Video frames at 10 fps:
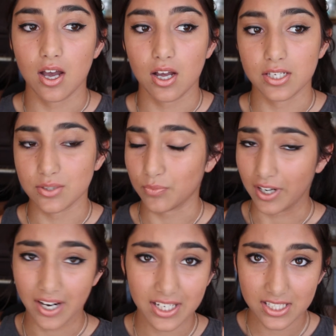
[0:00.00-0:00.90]
I didn't
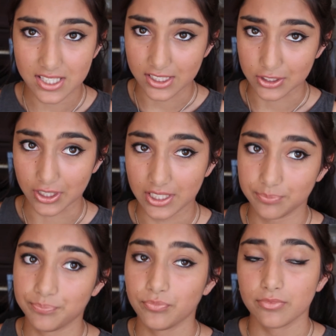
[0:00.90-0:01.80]
wear any in 6th
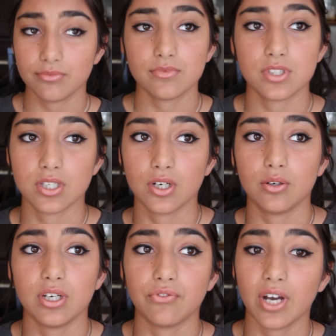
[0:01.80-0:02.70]
grade.
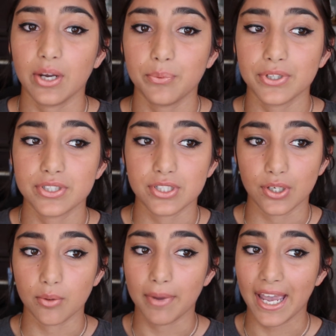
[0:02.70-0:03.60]
So if I were to
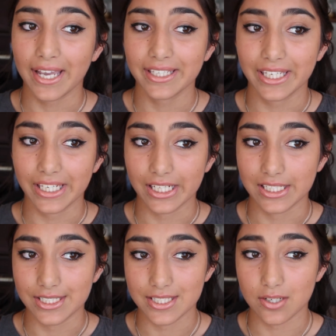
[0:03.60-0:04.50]
go back
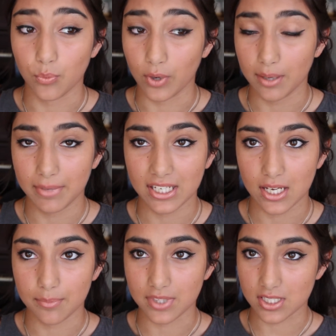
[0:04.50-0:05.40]
and wear
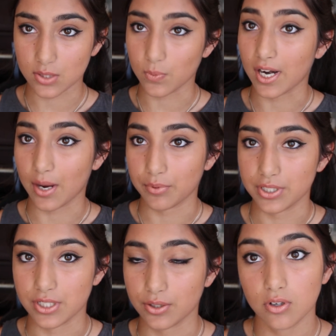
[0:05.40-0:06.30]
makeup, this is what I
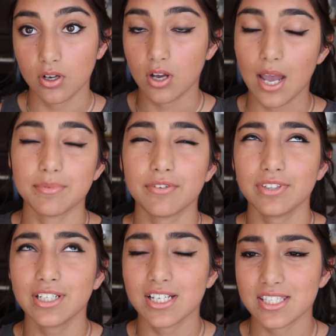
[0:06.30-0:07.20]
would do. I'm
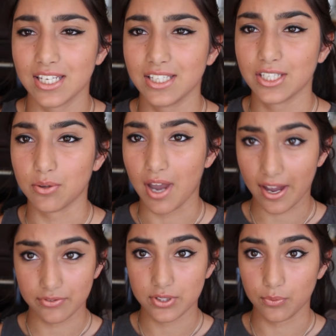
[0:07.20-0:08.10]
definitely not saying that you
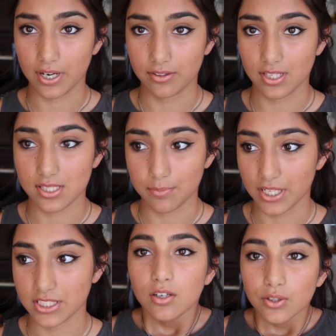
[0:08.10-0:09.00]
have to wear this
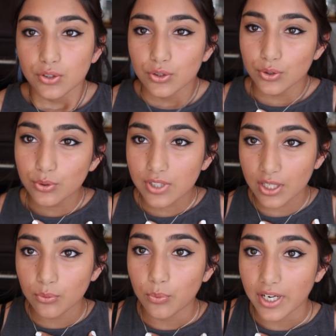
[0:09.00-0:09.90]
much. You
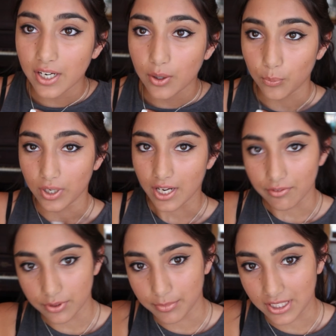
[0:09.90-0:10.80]
can wear
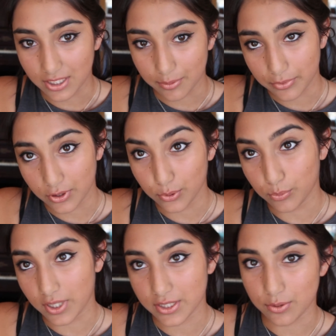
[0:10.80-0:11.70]
whatever makeup you
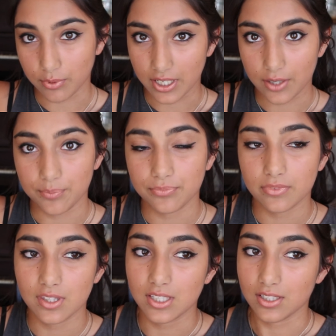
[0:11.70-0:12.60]
want to wear
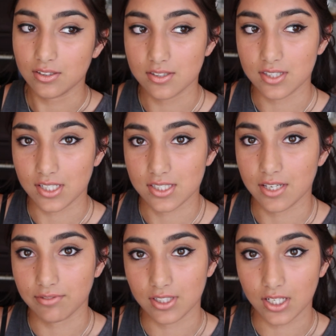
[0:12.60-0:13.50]
in 6th,
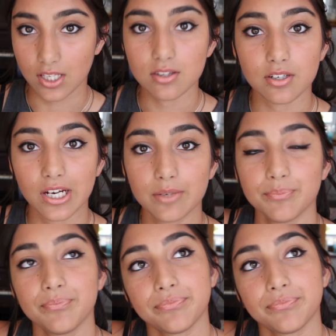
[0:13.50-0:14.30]
7th, and 8th grade.